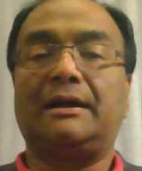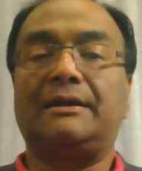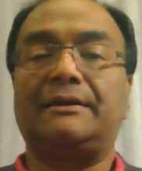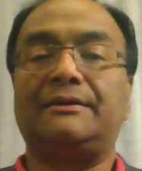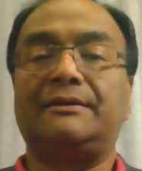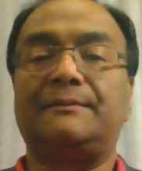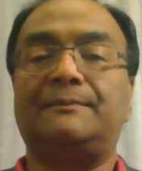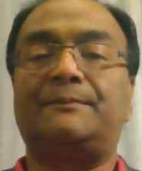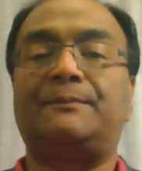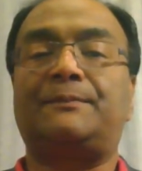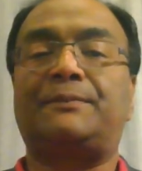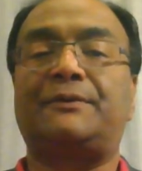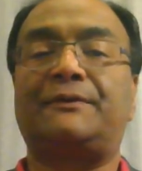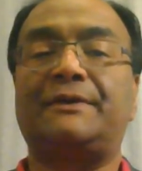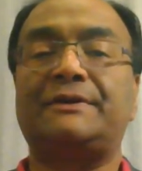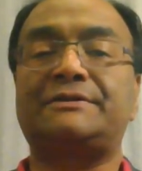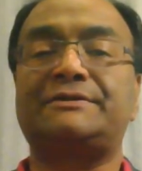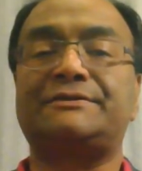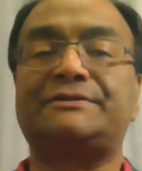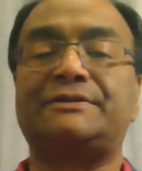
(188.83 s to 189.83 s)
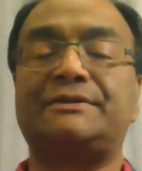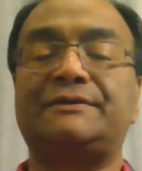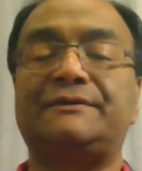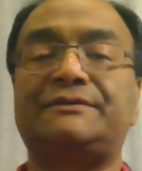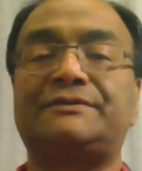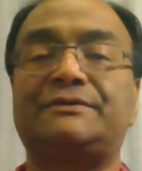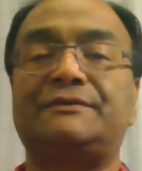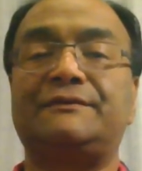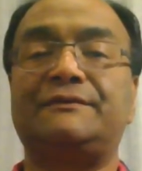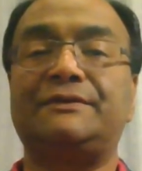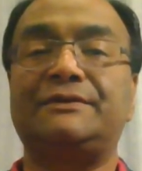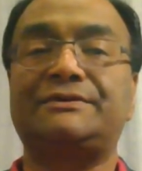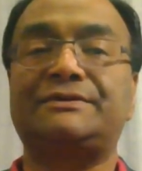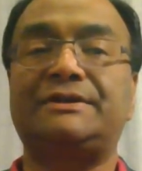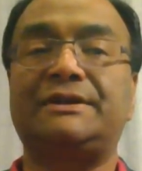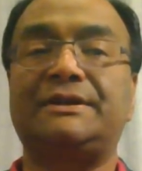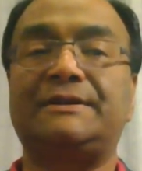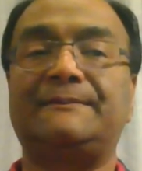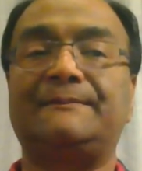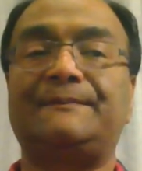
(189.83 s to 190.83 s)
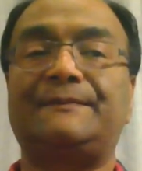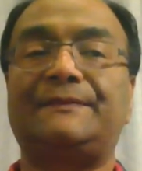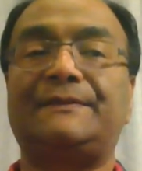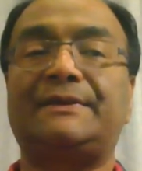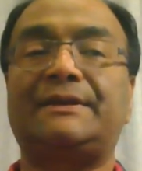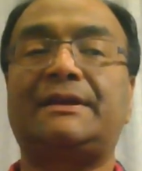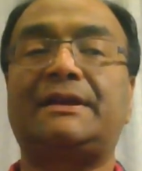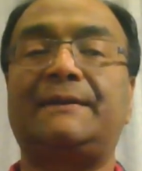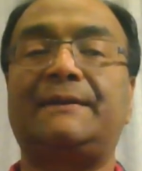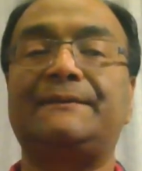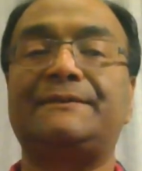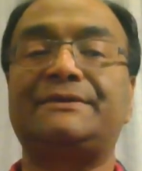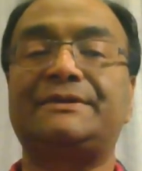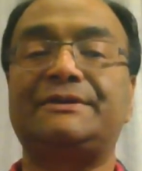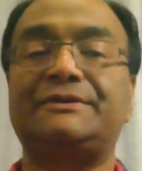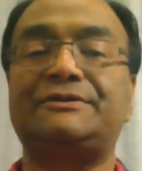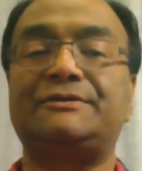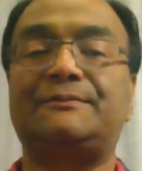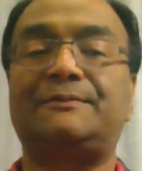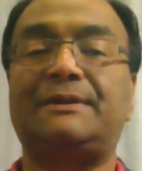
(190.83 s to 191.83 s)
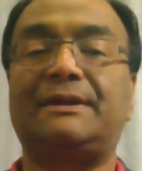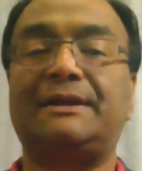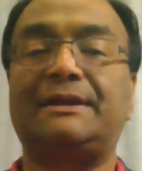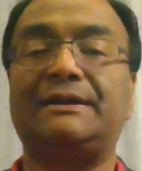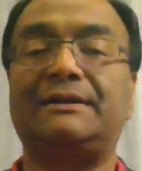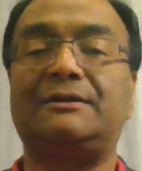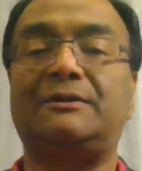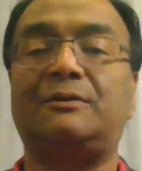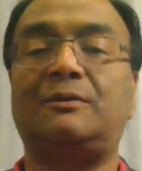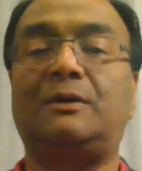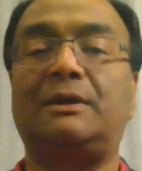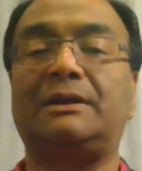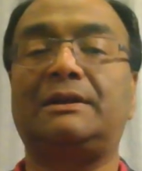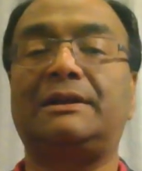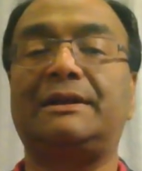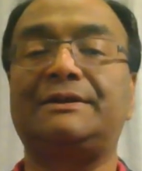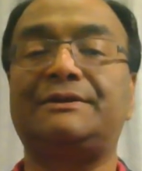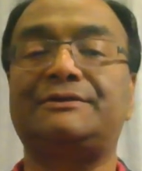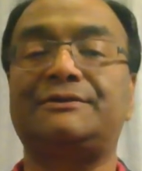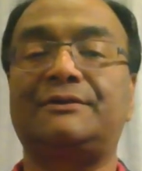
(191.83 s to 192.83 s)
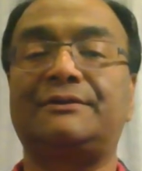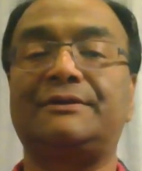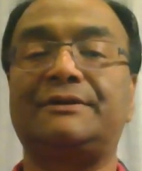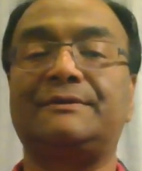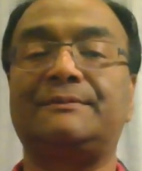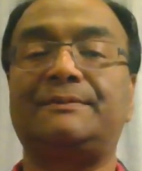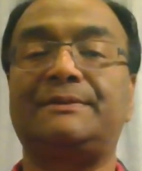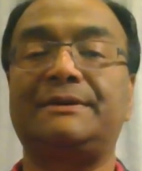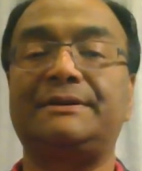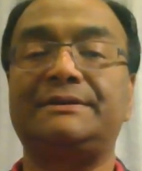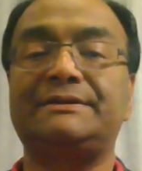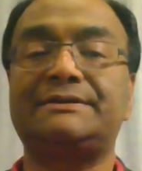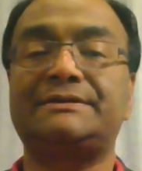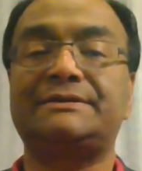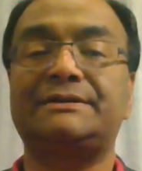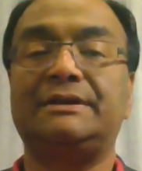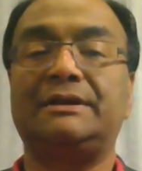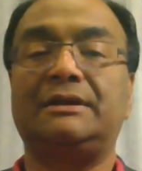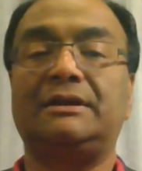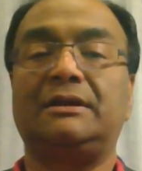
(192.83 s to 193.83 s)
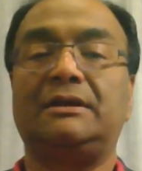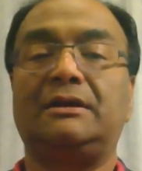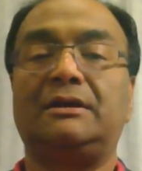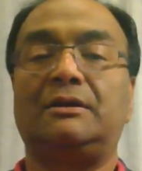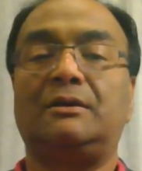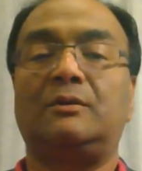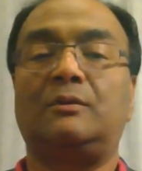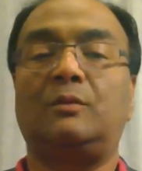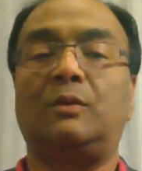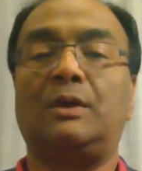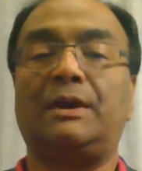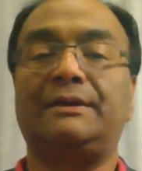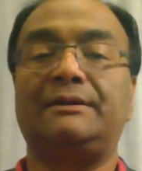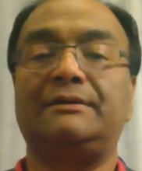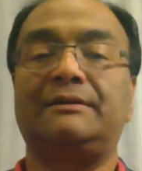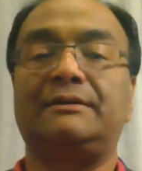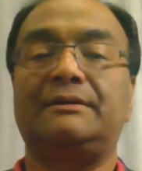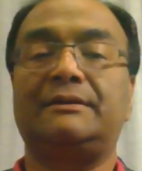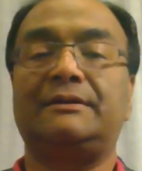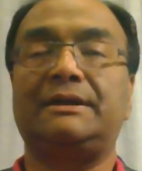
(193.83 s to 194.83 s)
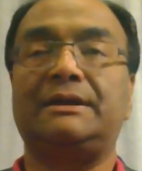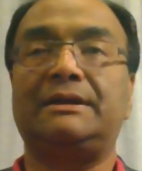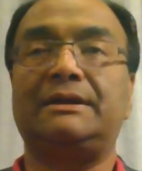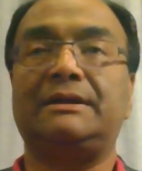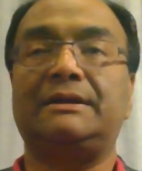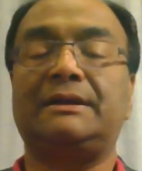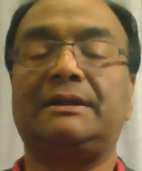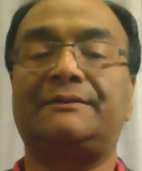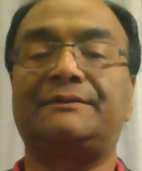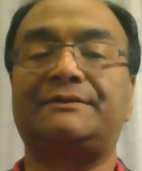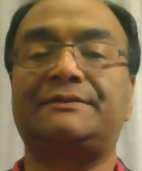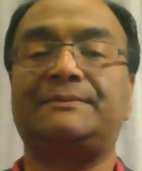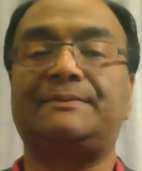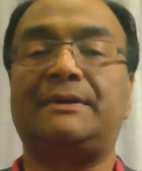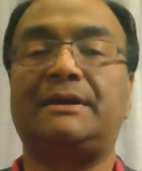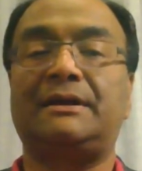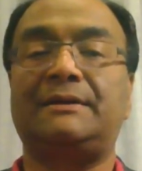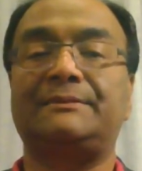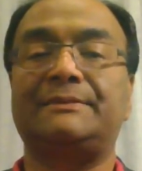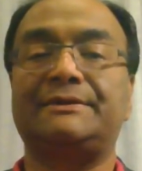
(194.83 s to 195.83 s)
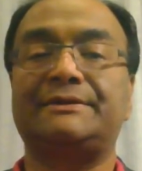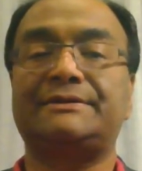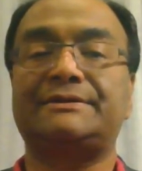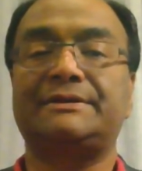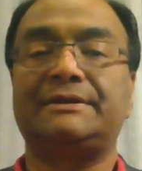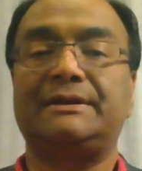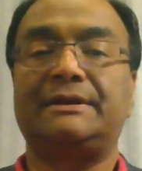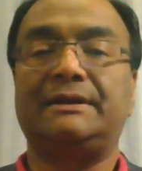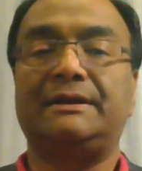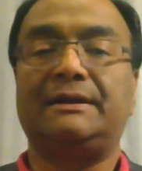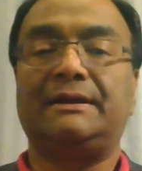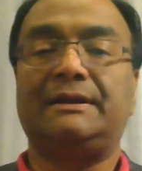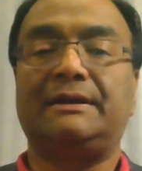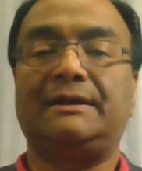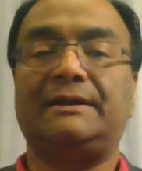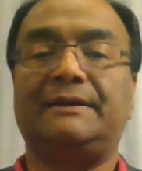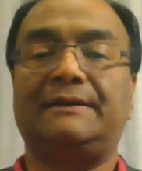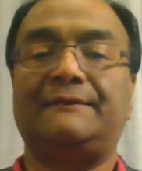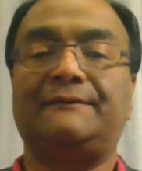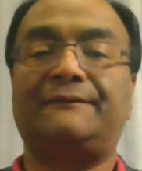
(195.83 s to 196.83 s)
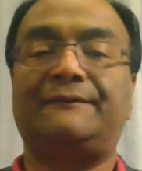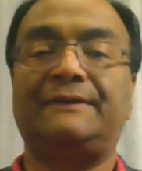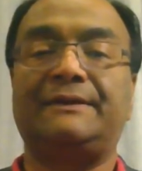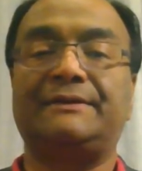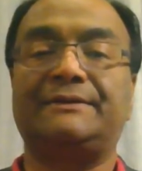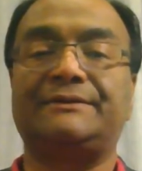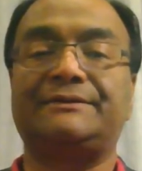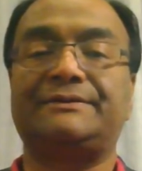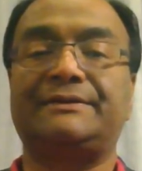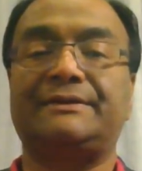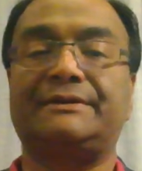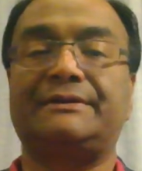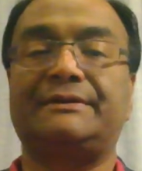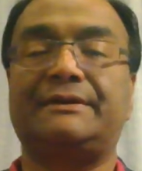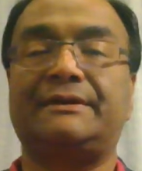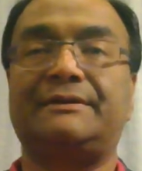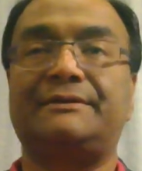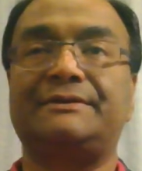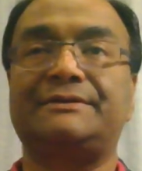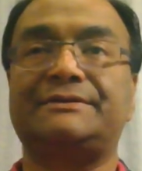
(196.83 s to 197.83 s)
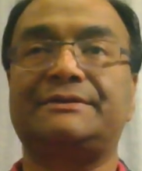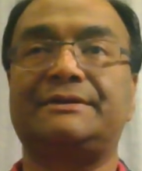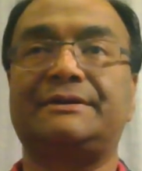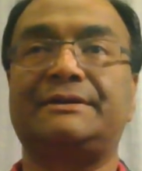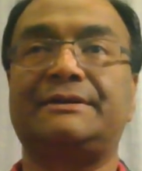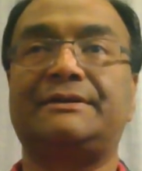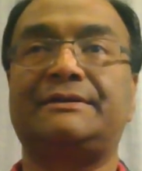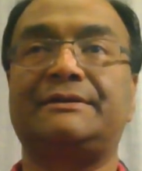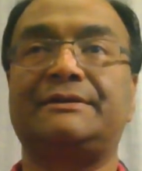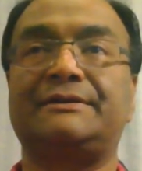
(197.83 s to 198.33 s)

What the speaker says: The Professional Service Review Scheme comes into play quite later on in the piece when the Health Department feels that there is a